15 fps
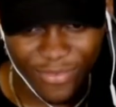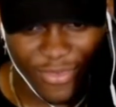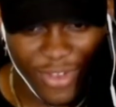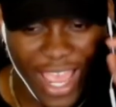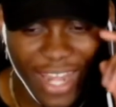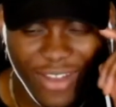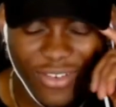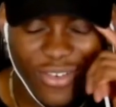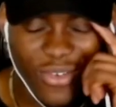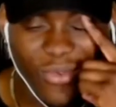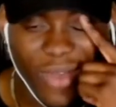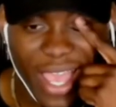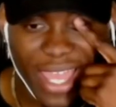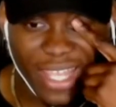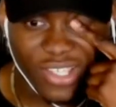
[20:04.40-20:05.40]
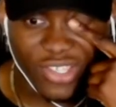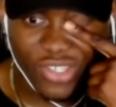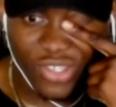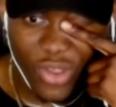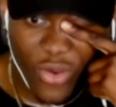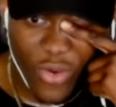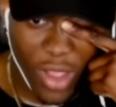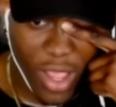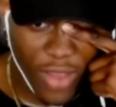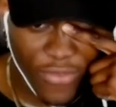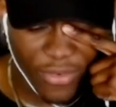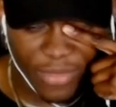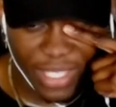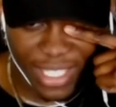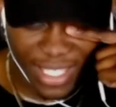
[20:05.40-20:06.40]
I don't know why that's so hard for
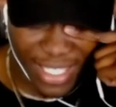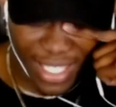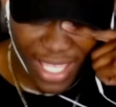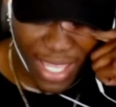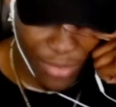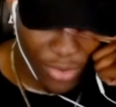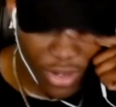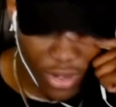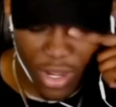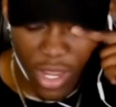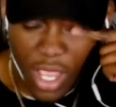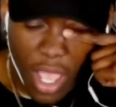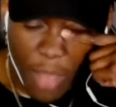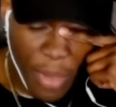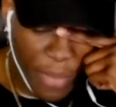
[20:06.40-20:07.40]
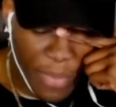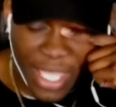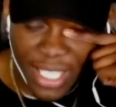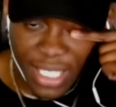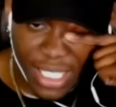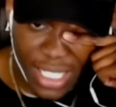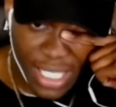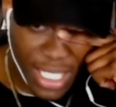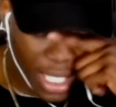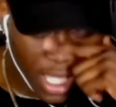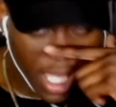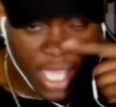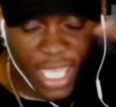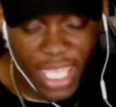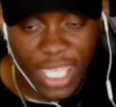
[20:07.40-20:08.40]
me to say, bro. But basically,
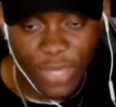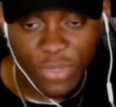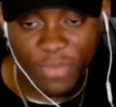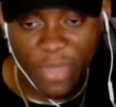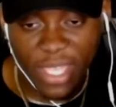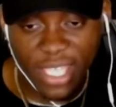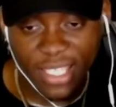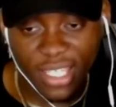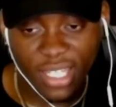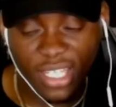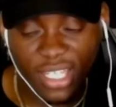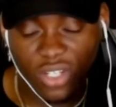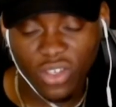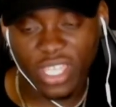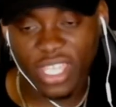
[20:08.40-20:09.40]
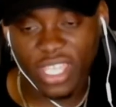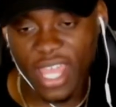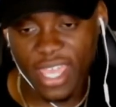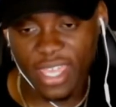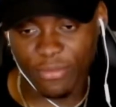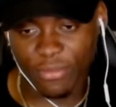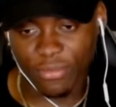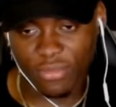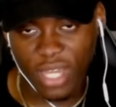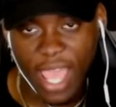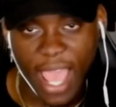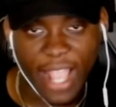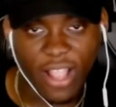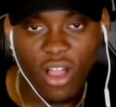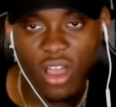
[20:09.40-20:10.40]
he was basically looking at him. Like,
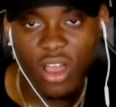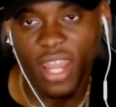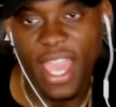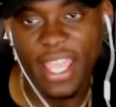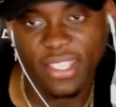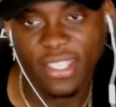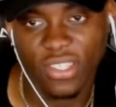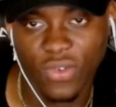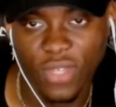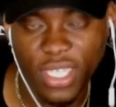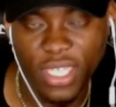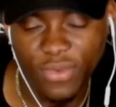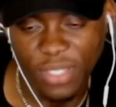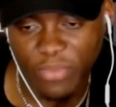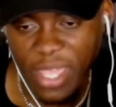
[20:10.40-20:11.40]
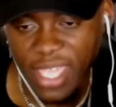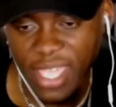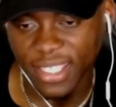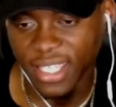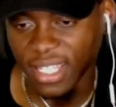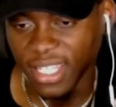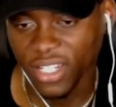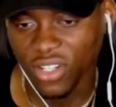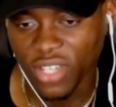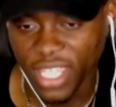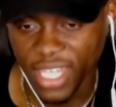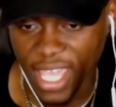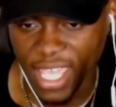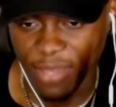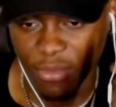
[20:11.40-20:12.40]
I can't lie to you. He was basically looking
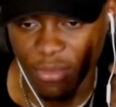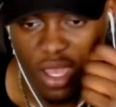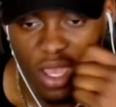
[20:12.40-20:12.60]
at him.